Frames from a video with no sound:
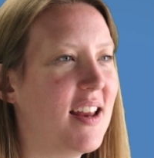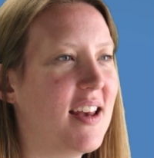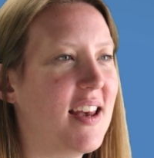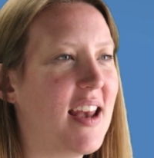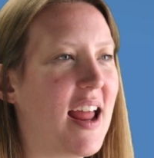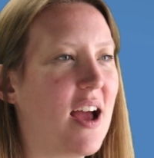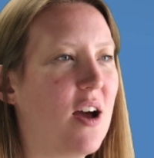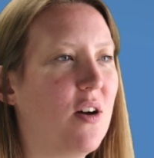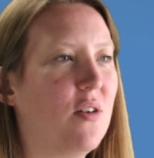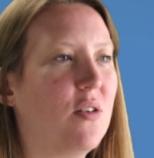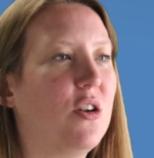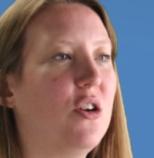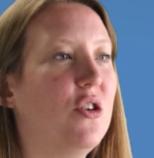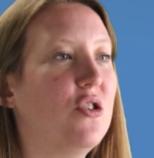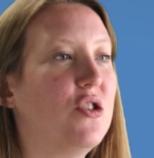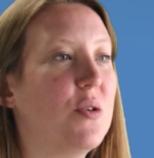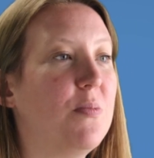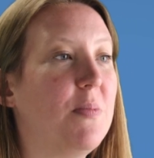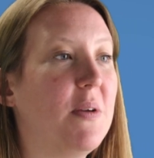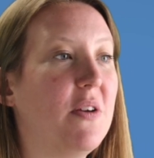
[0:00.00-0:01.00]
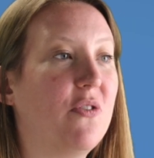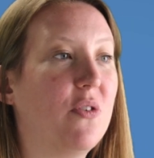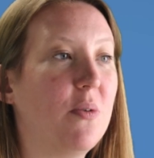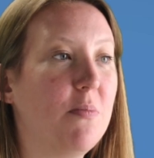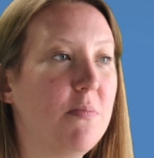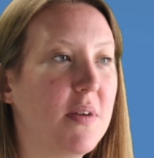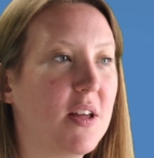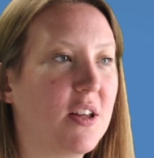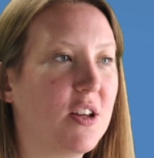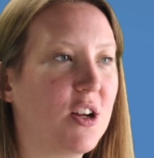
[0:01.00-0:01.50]
Now, you should be
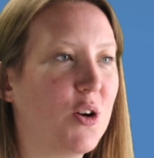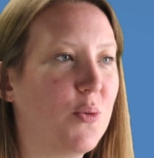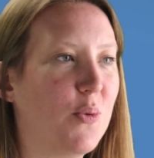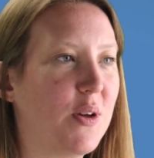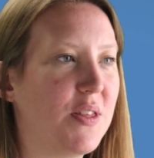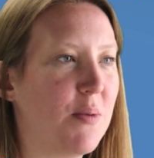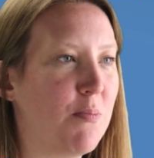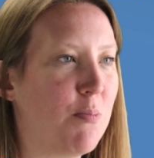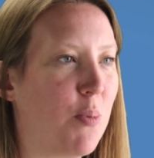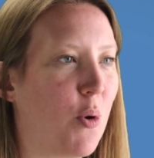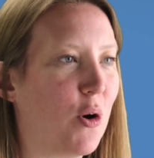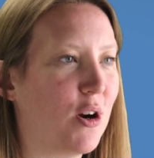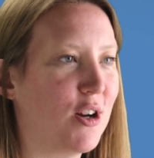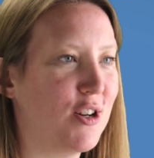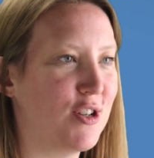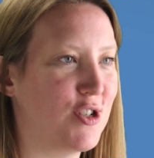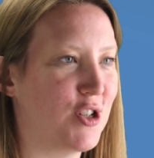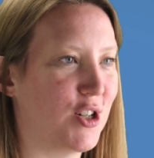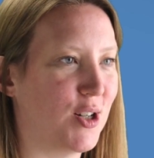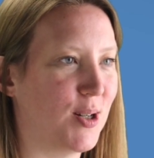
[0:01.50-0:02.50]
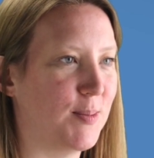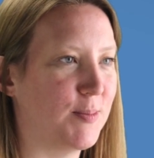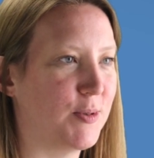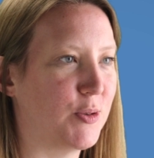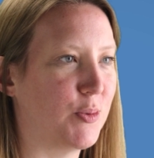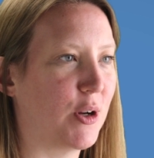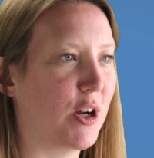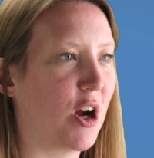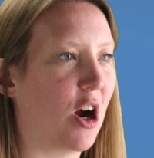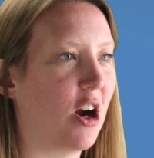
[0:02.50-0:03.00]
familiar with important
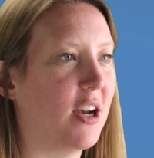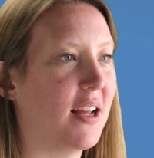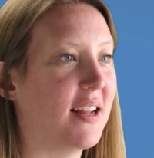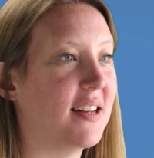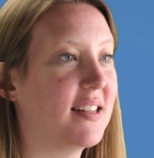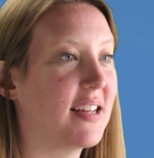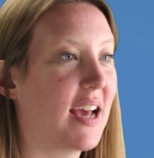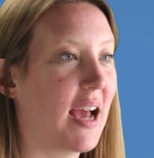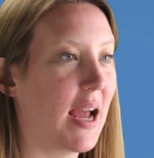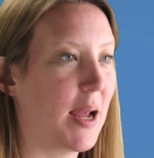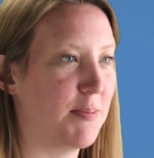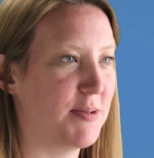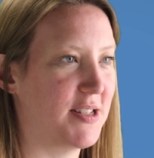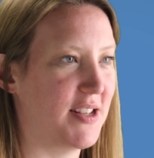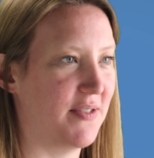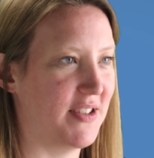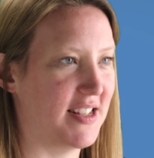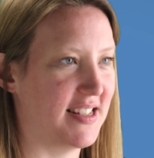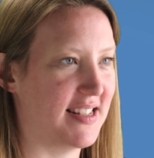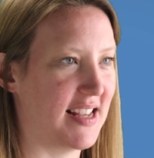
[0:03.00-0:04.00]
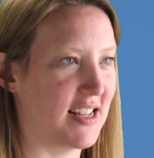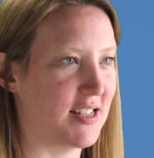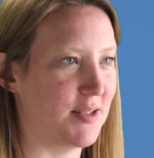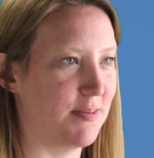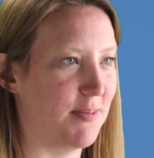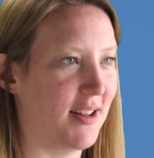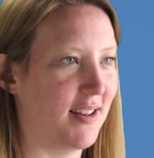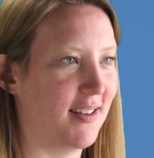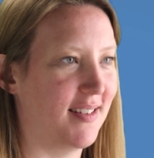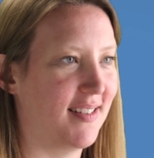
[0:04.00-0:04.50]
terms regarding types of
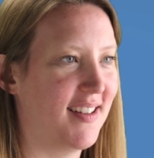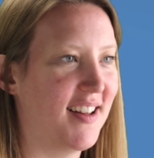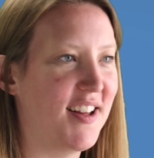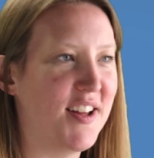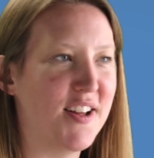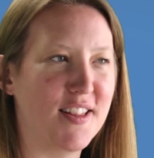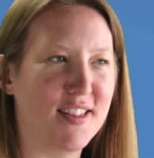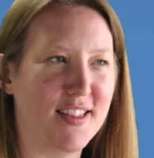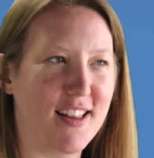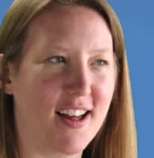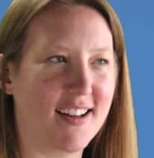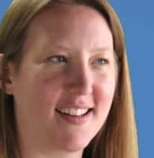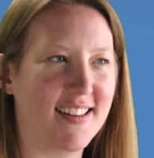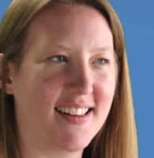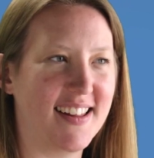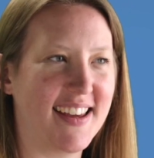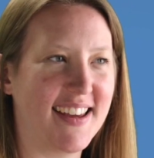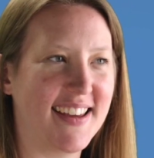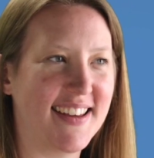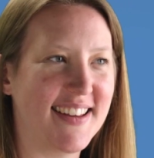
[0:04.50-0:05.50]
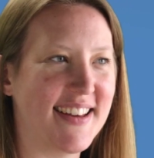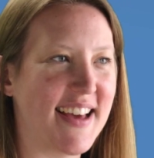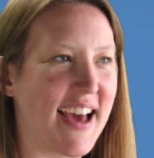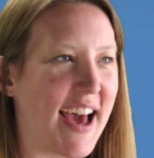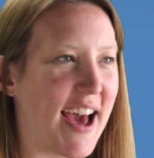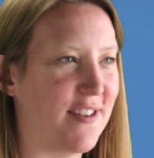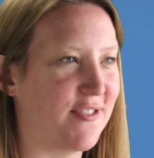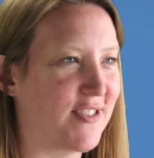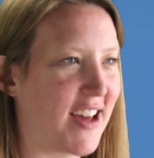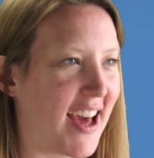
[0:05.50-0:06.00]
assessment. Luckily,
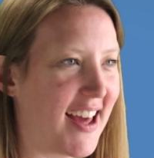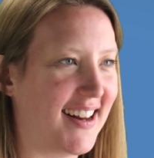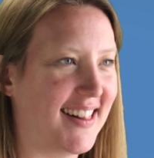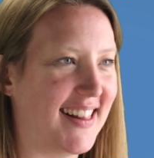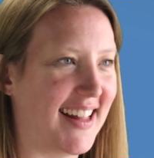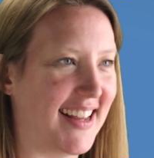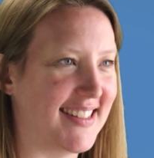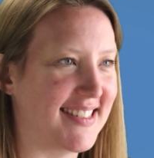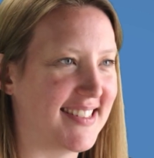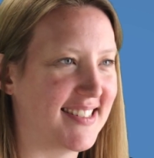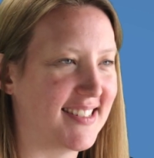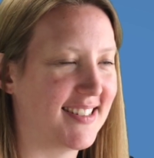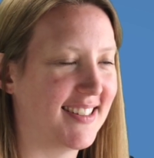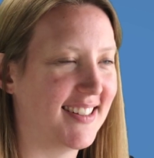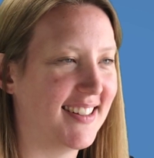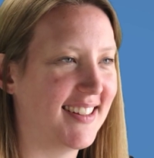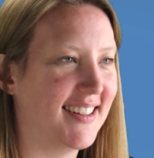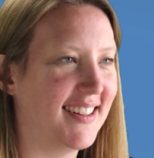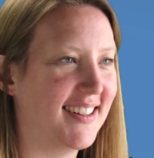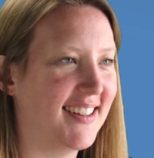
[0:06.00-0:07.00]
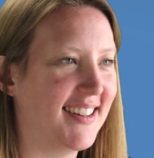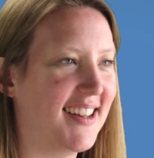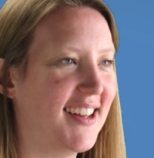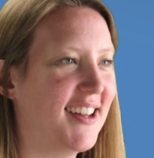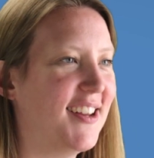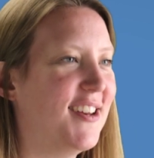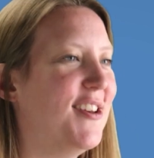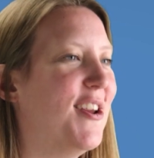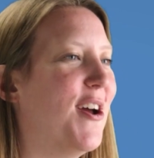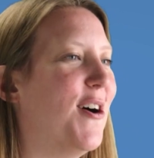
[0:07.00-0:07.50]
I've got a list.
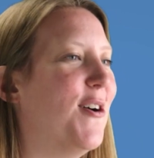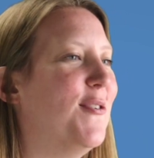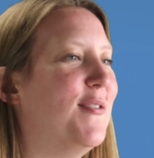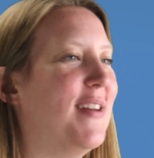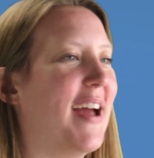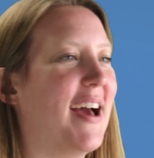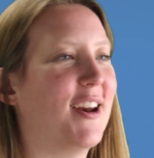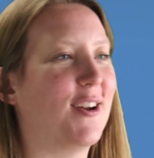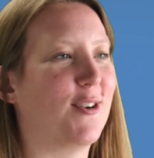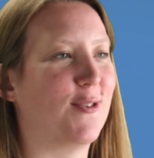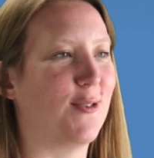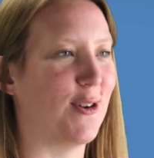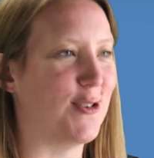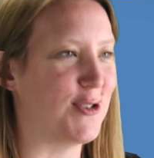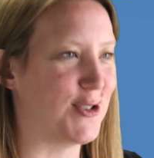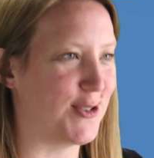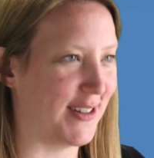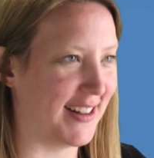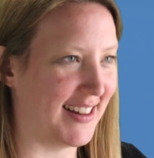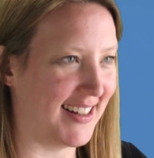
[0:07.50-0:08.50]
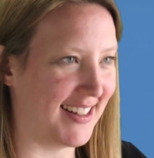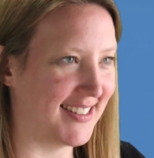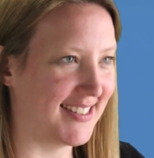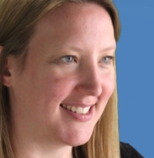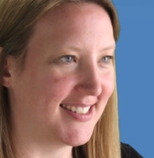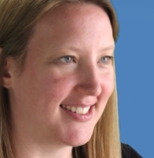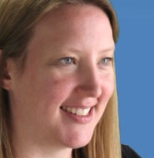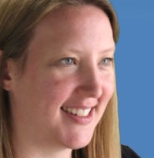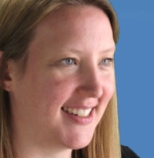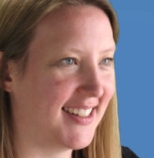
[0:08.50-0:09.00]
No, not a grocery
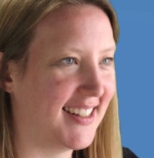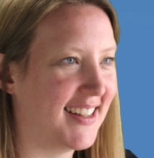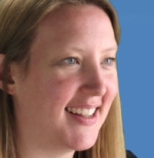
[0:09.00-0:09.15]
list.